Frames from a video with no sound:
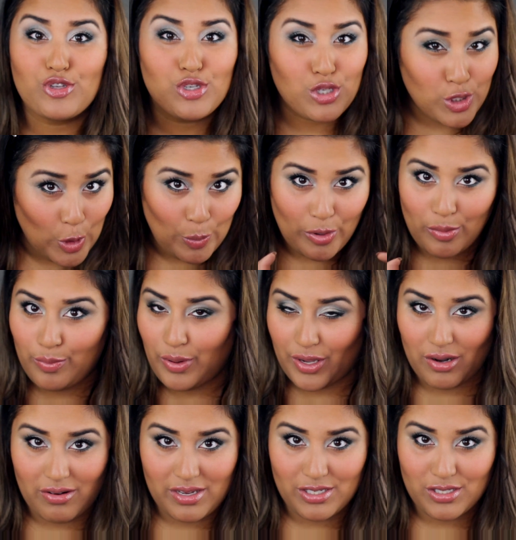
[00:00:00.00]
super
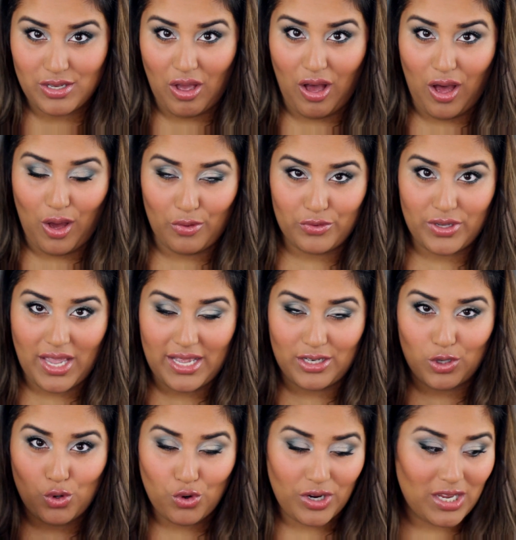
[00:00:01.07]
buttery soft and
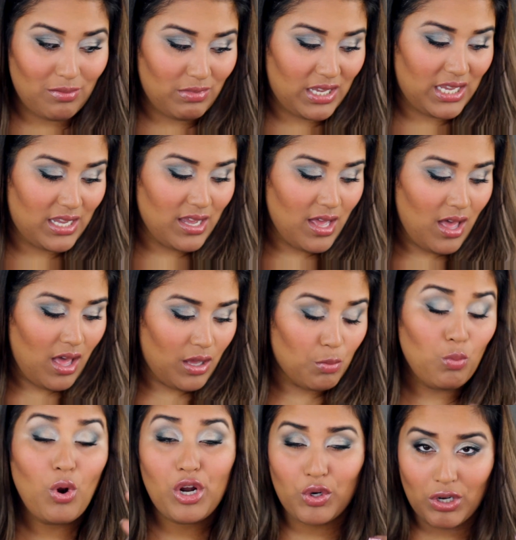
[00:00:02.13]
creamy,
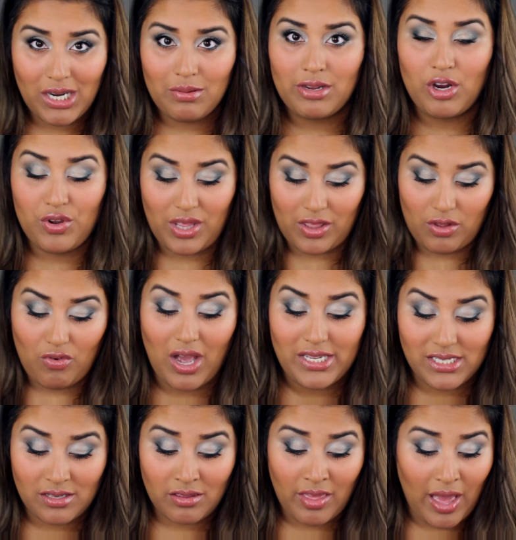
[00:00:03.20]
more creamier than the
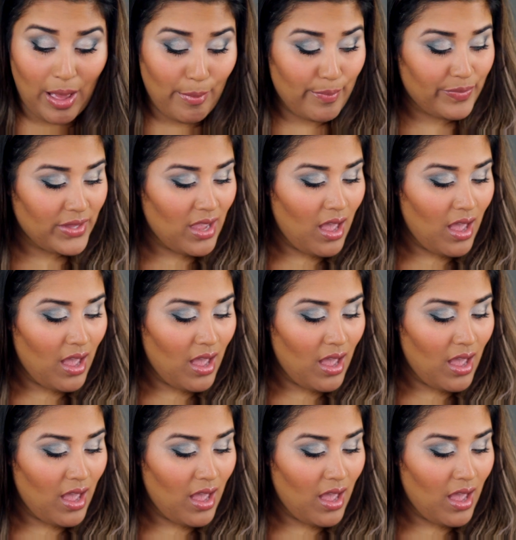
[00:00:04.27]
rest of them.